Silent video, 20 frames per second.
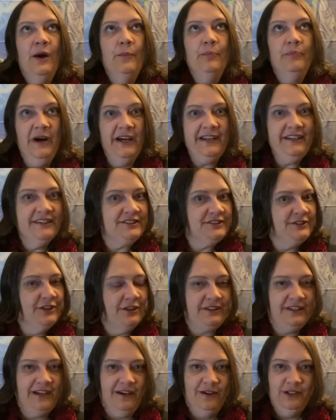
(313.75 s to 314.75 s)
But it's
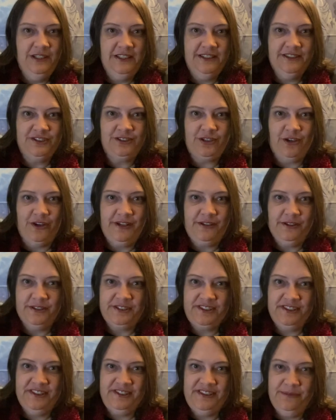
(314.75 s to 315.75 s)
not the only historical
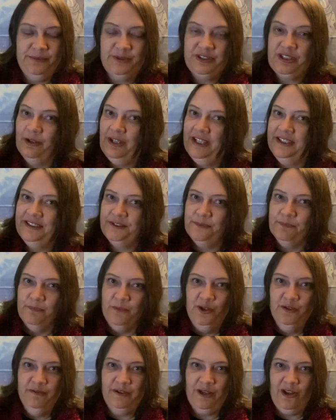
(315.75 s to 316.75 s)
system, so let's
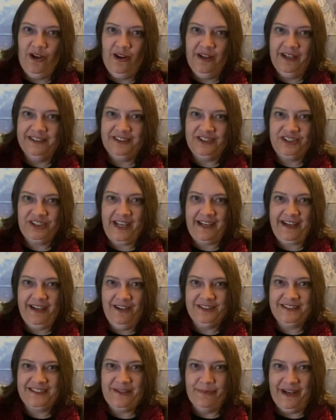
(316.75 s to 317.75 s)
move along and check
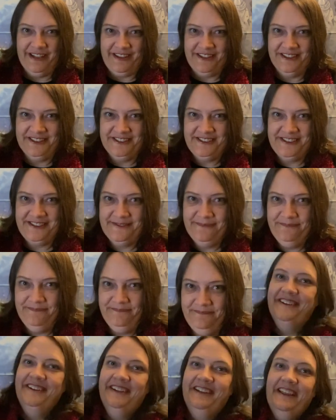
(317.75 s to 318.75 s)
out some others.
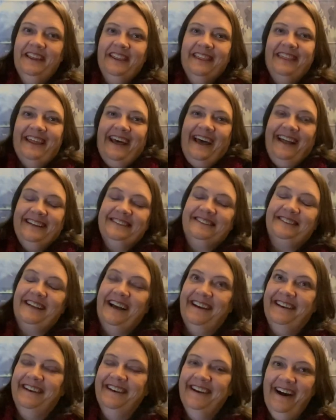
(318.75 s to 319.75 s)
That's
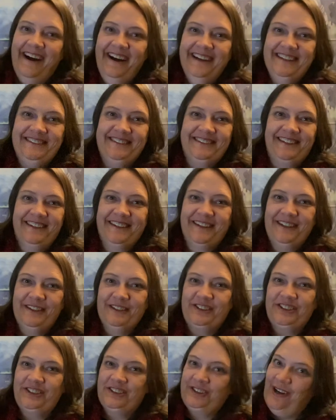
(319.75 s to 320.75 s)
a nice little
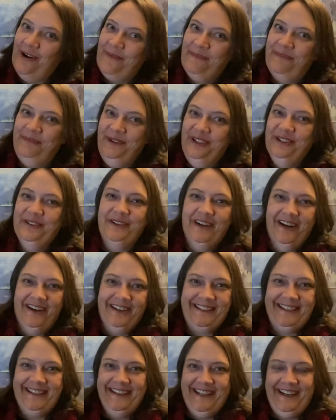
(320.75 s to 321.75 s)
shop you
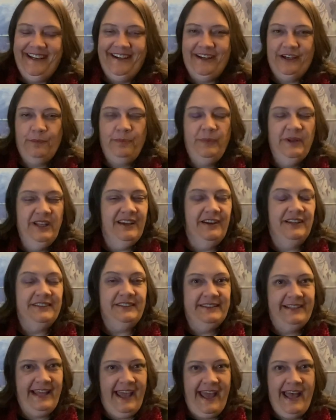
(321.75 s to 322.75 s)
got there. It'd be a
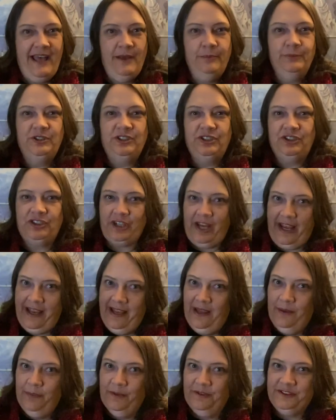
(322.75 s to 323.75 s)
damn
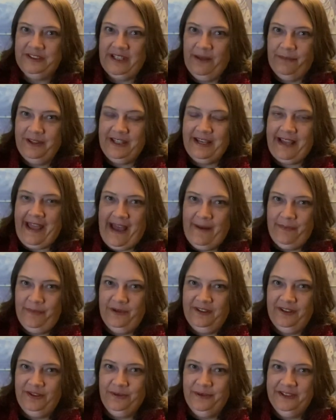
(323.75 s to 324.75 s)
shame if something
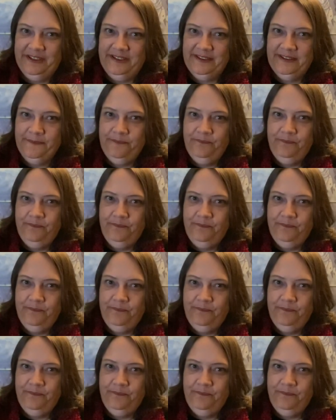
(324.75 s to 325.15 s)
happened to it.